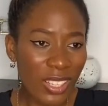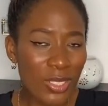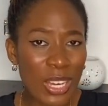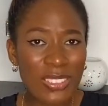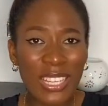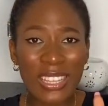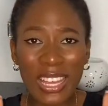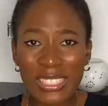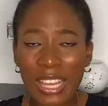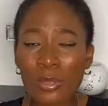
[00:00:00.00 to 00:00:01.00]
So after
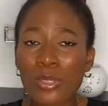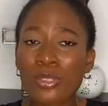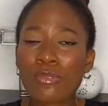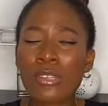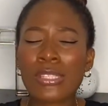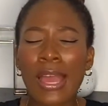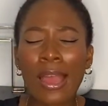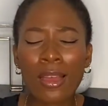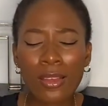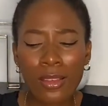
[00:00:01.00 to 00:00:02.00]
that, I'll just greet
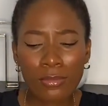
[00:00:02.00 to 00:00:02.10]
her.